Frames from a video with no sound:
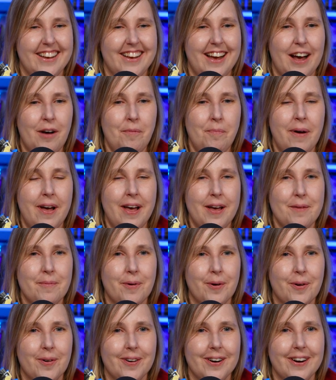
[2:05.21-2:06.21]
I'll pay
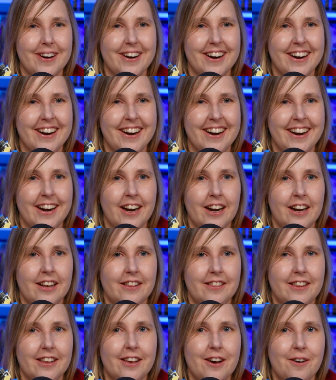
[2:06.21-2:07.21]
more
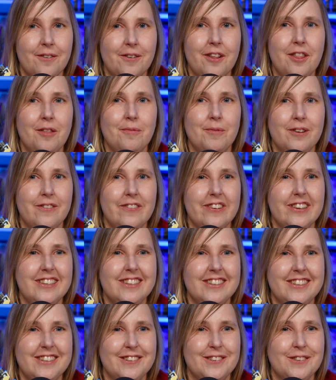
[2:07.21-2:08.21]
than going to the
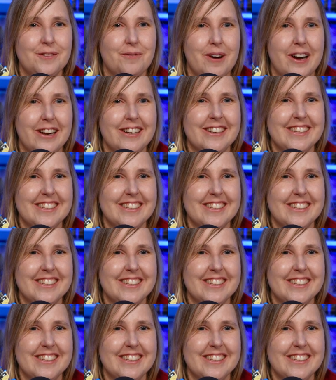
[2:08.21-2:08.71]
movies just to watch